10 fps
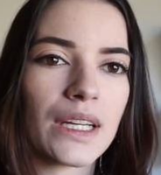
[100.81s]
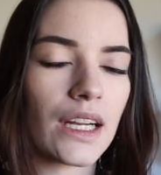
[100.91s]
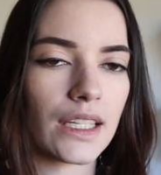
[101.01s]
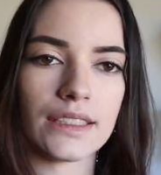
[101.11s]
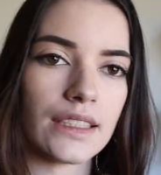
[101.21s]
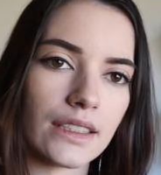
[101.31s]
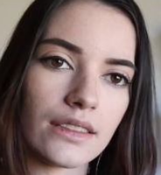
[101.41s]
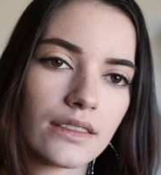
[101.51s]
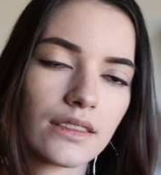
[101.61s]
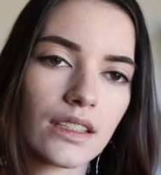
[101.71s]
but I
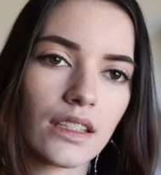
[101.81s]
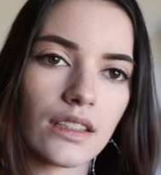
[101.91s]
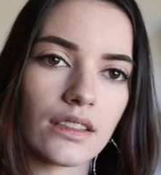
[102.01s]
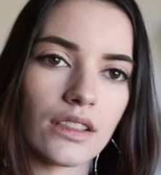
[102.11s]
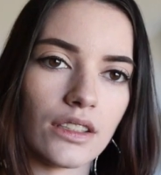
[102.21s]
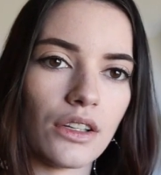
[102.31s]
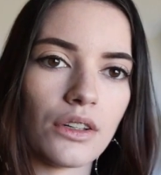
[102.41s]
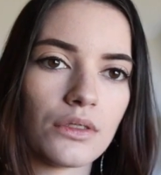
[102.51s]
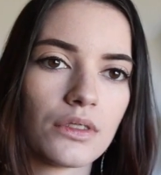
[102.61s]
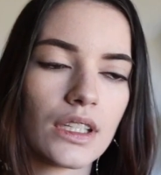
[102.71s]
didn't, you
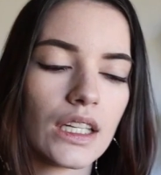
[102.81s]
know.